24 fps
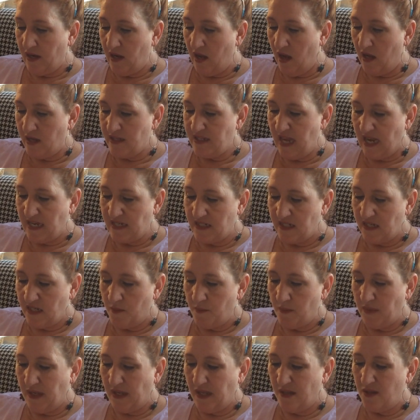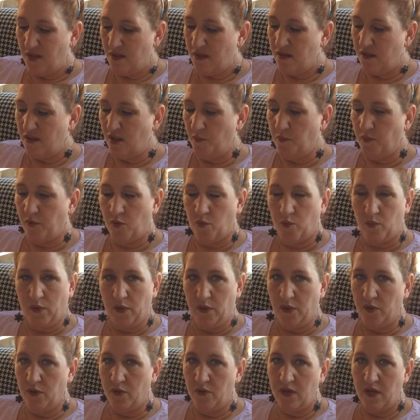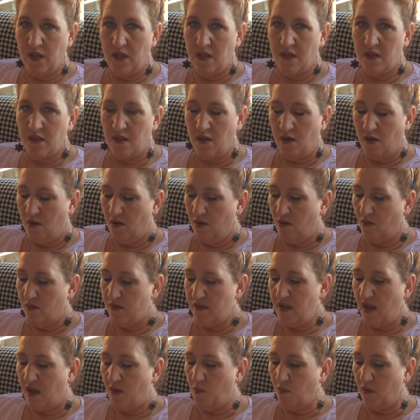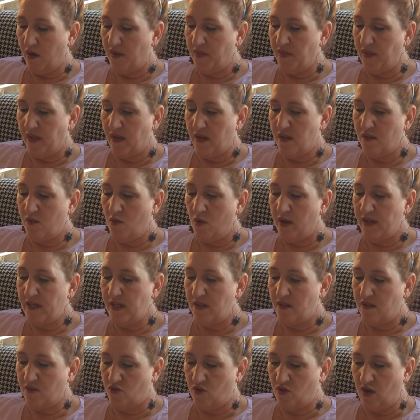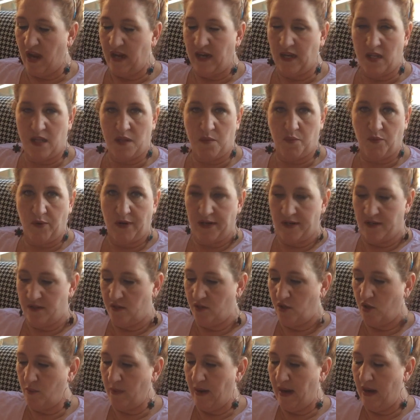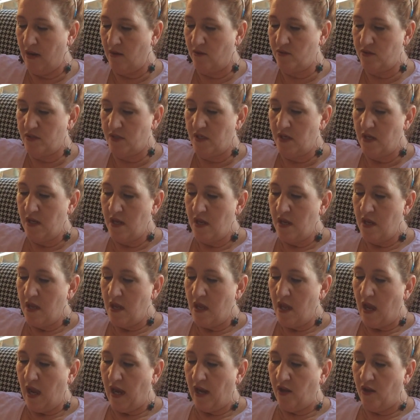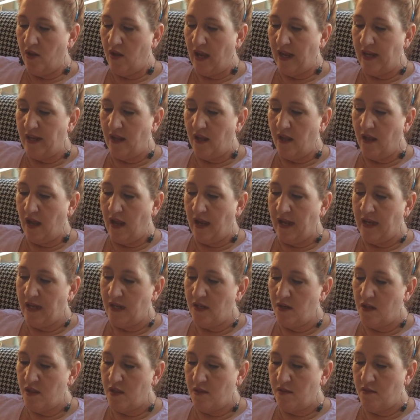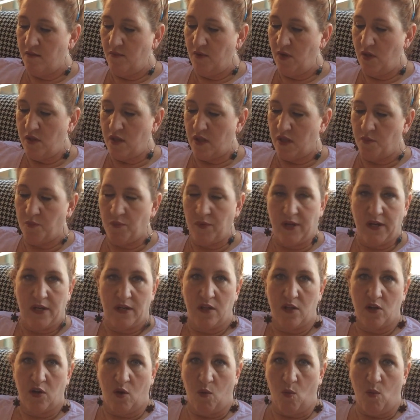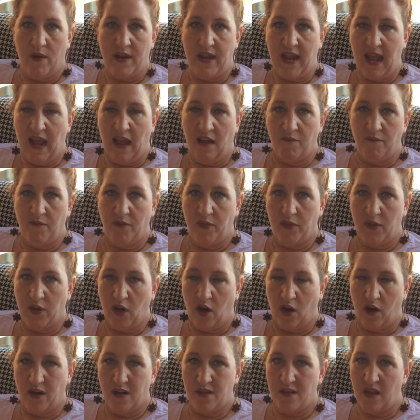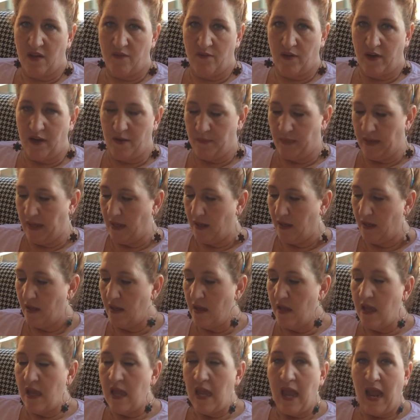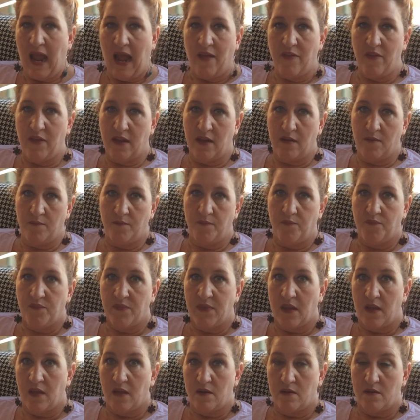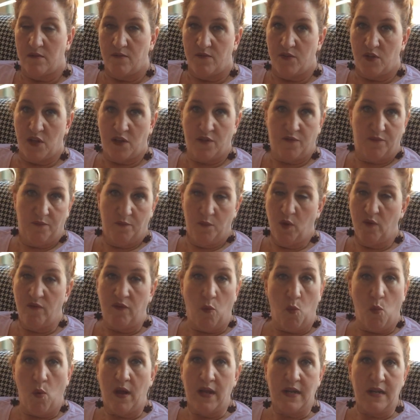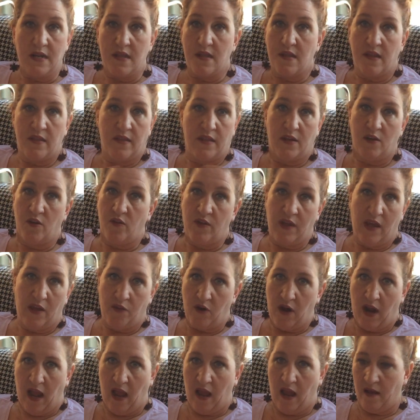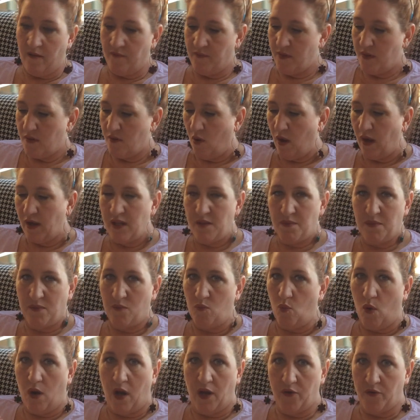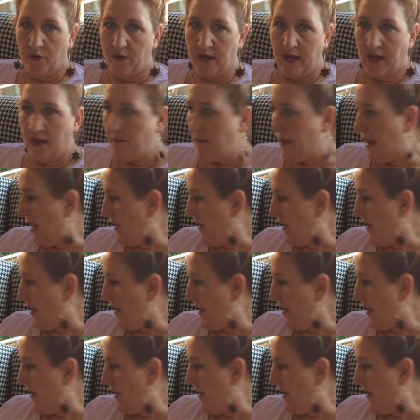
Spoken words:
contact him, and he's just super rude, so it's not worth it. So I just drag a sprinkler around. I can use a sprinkler on one half of the yard. It's not very big, and then just move it once and then do the other half. So I've been watering it